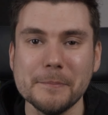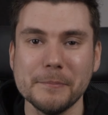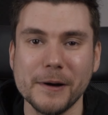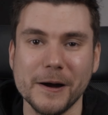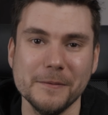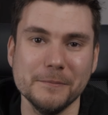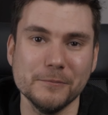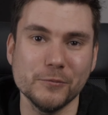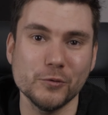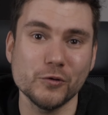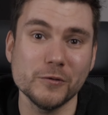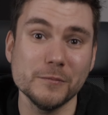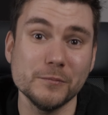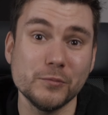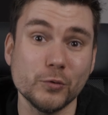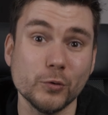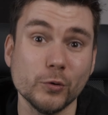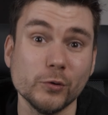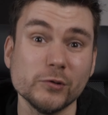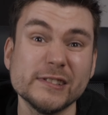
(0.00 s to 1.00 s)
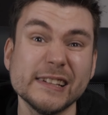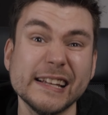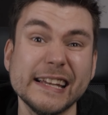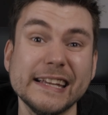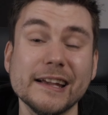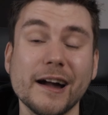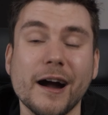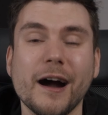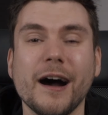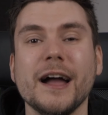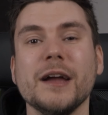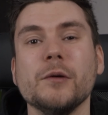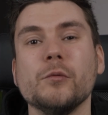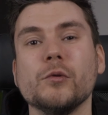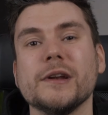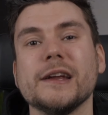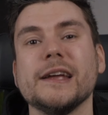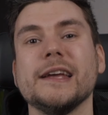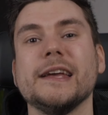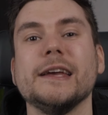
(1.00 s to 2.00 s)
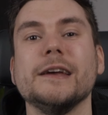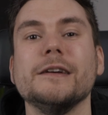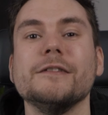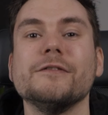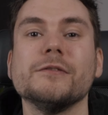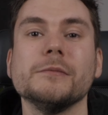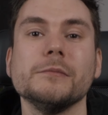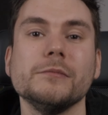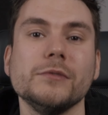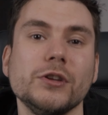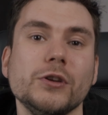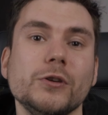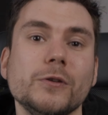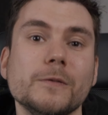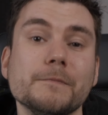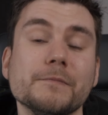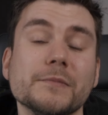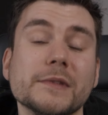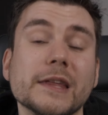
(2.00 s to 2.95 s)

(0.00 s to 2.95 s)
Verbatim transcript: But more importantly, I wanna hear from you.